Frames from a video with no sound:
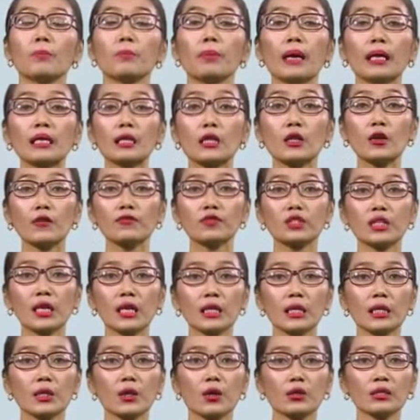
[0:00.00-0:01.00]
Battle of
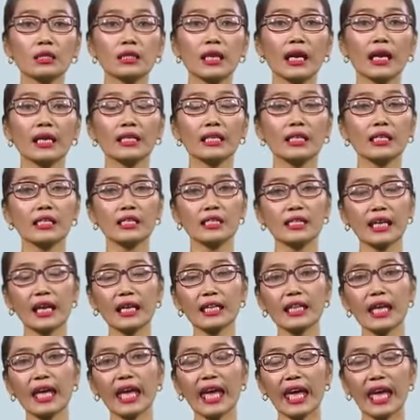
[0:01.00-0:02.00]
Talikota and his
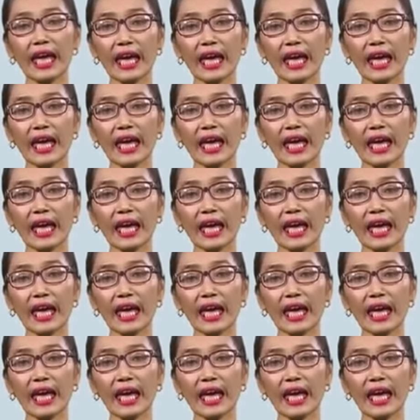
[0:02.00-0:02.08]
death,